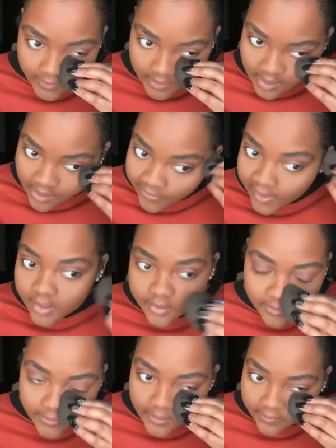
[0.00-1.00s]
the,
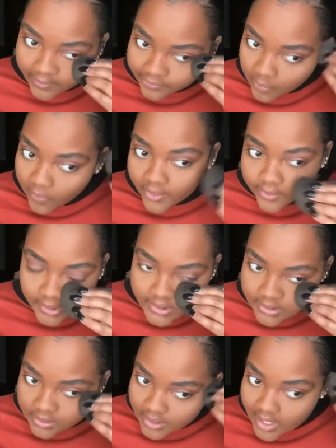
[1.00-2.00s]
you know, like the weather
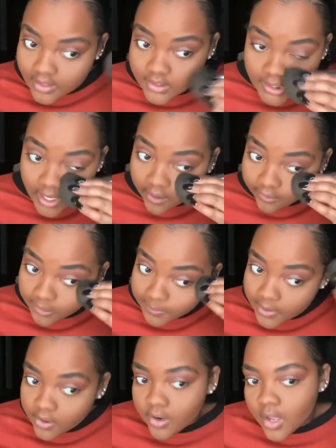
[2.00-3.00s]
isn't
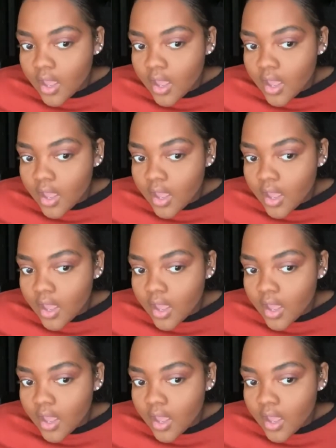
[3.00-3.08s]
terrible.